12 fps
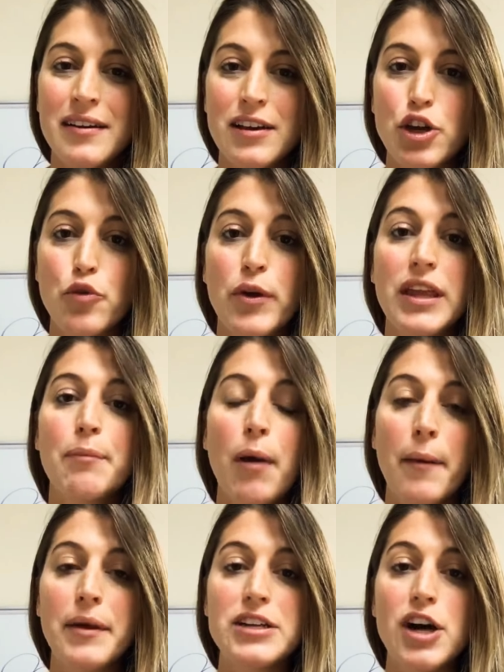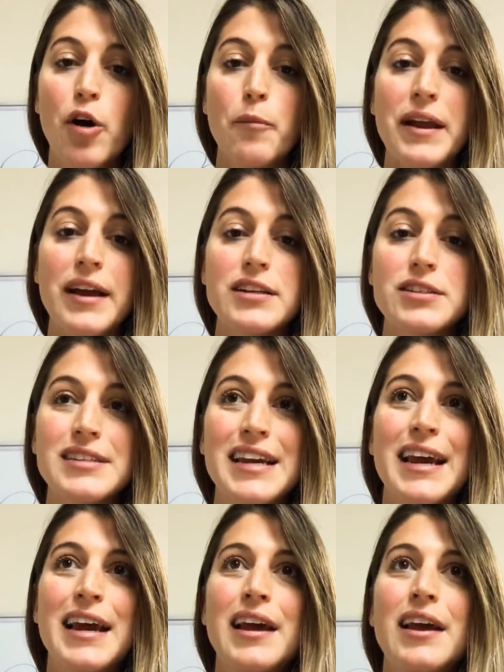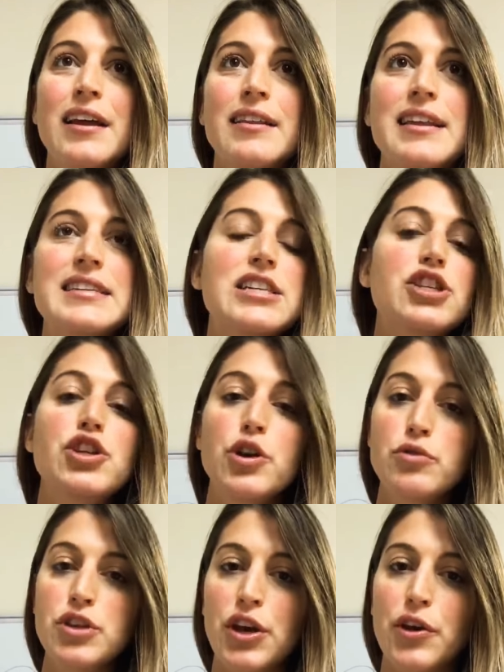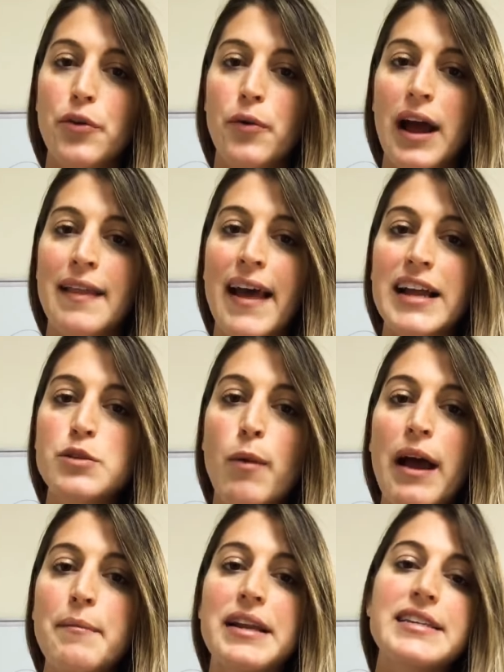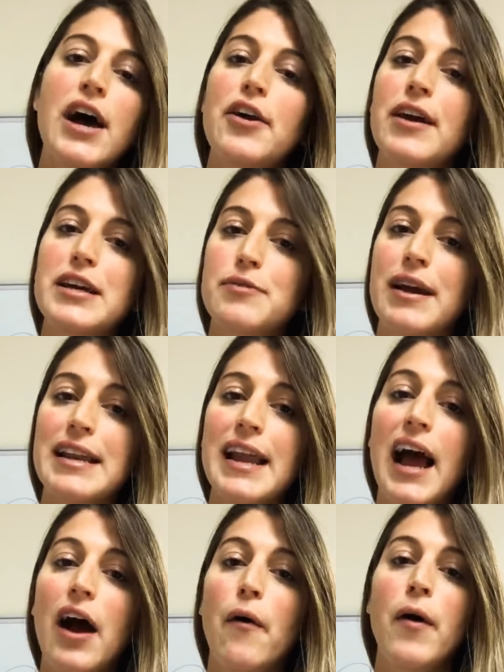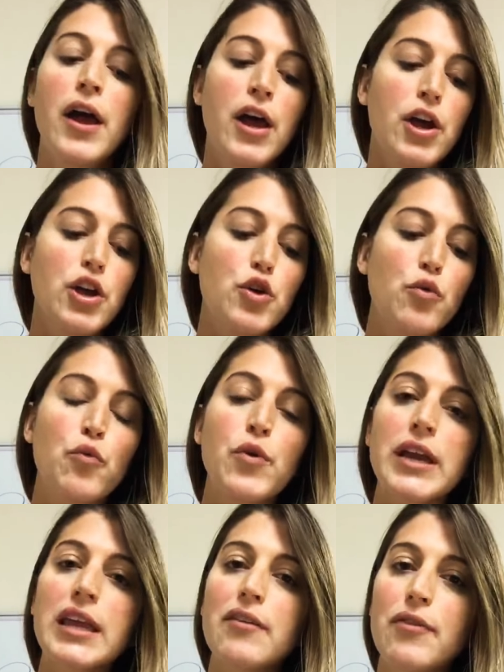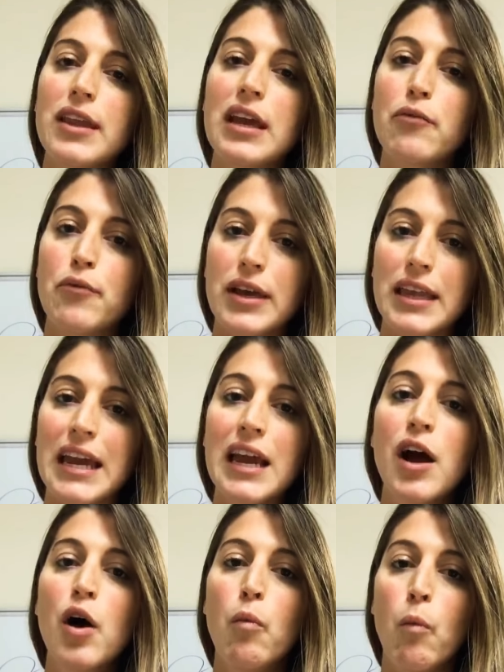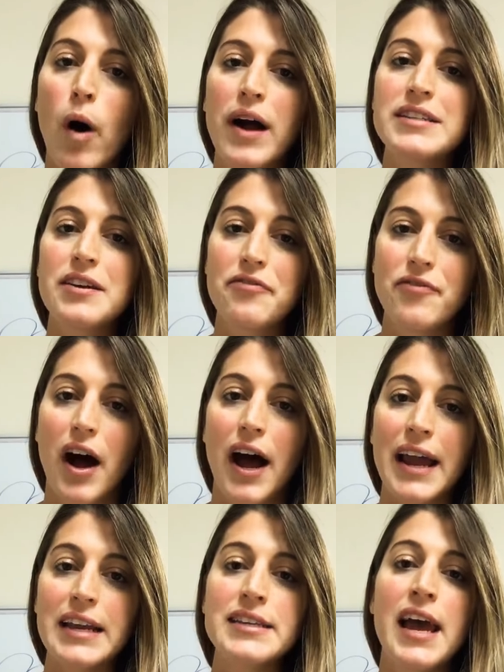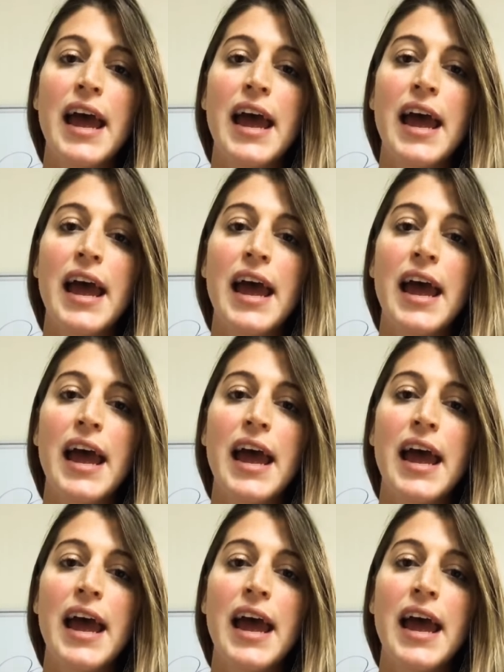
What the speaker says: You really probably don't, because this is new to you. And that's why I'm going to tell you guys right now, you really, really, really want to find